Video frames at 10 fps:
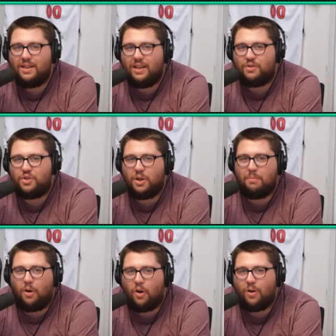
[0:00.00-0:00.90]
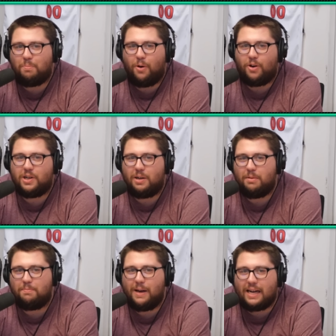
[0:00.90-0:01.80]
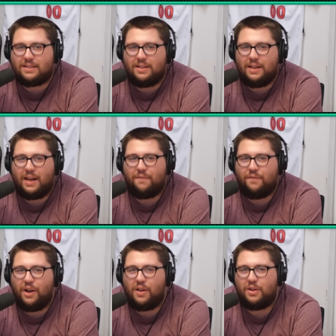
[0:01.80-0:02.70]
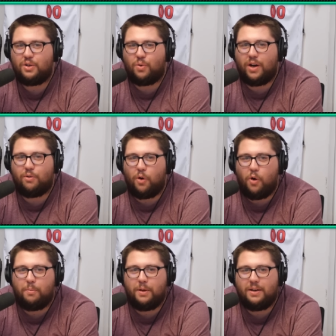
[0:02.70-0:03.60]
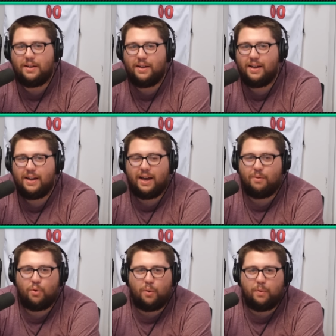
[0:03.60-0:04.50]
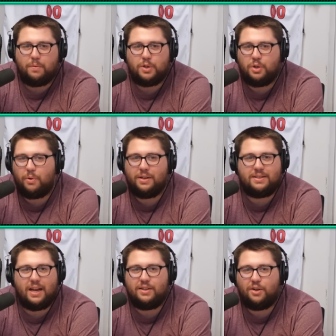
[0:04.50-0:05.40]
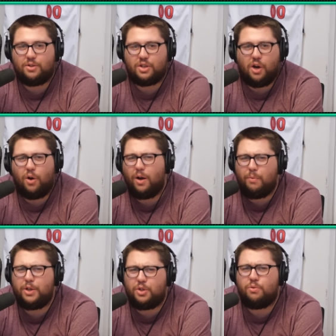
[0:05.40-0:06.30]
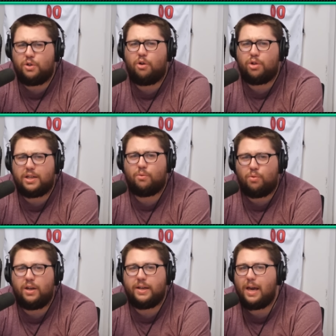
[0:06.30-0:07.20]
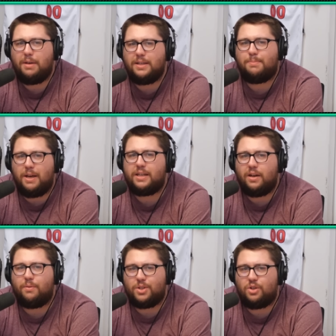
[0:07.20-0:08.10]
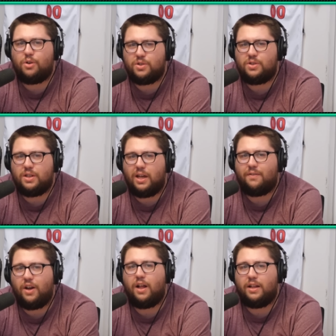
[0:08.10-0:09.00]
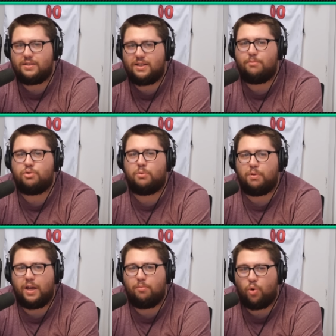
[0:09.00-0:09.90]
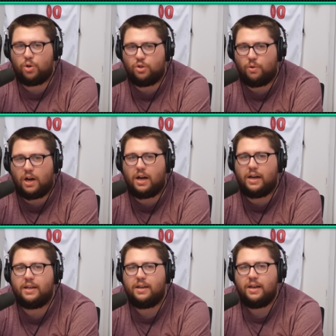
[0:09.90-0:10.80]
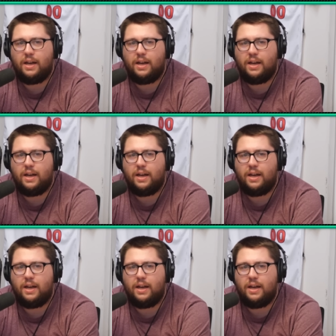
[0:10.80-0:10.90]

if Jim Harbaugh coming back to the NFL and Greg Roman and what we were doing 10 years ago. And we do know like the running game is making a resurgence in the NFL as teams are playing more two high